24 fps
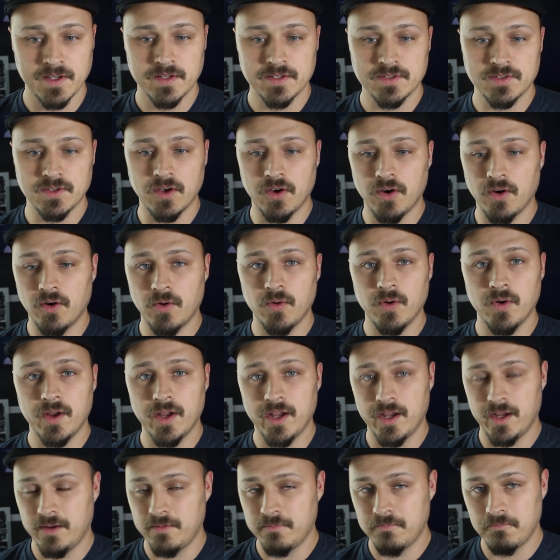So
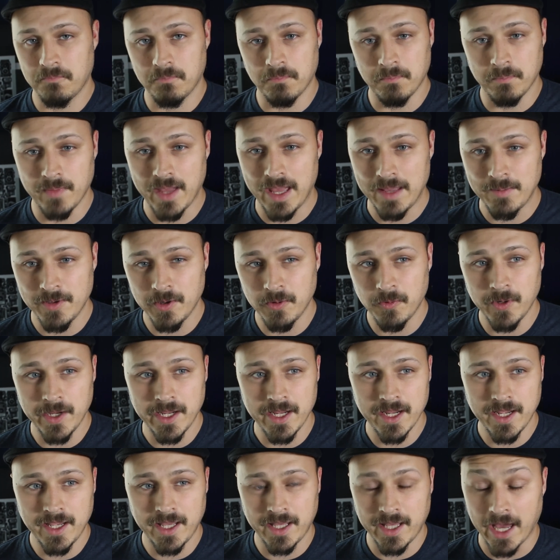Maybe
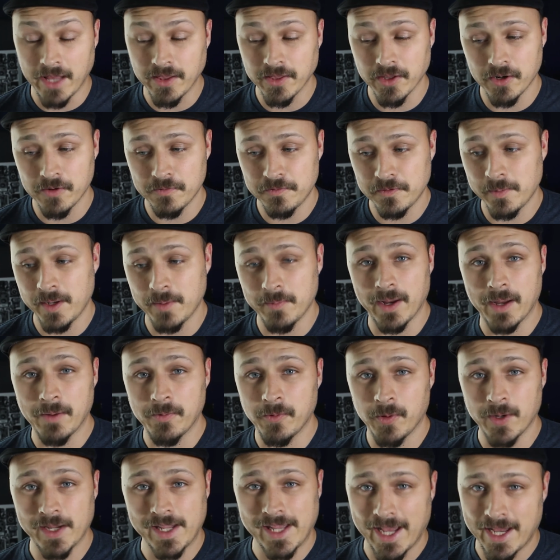we can learn from it, maybe
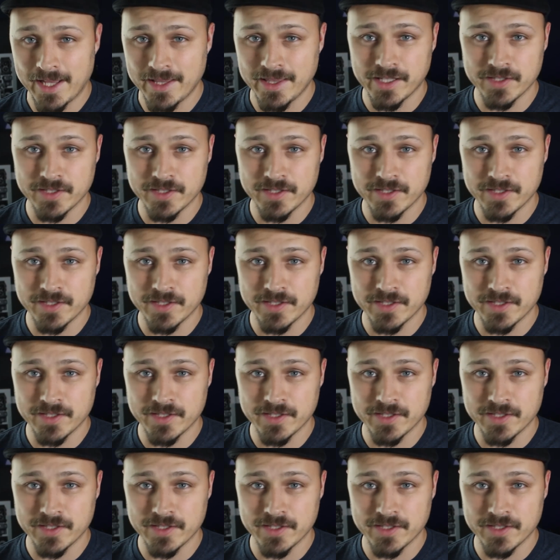we can't.